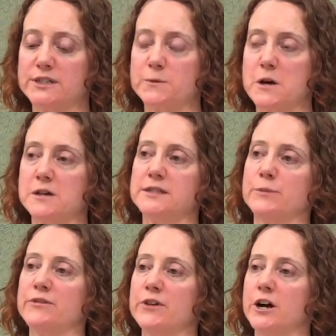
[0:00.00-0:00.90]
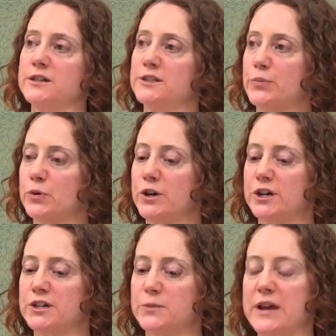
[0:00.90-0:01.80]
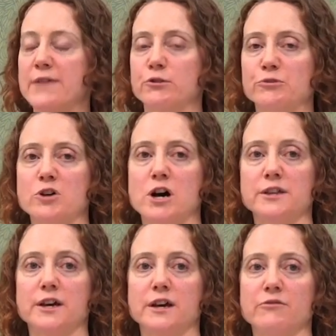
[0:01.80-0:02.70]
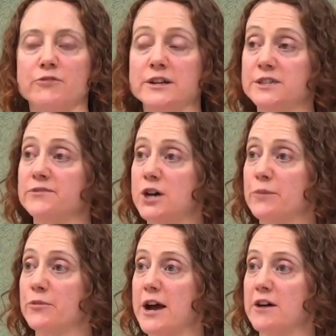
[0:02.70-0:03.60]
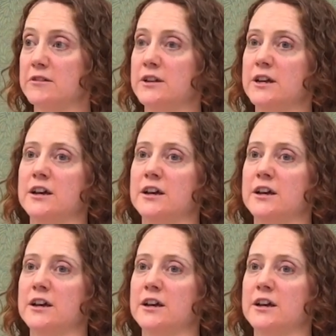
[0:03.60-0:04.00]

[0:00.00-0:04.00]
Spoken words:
as well as some of our supporters, we have a group called the Friends of John Brown,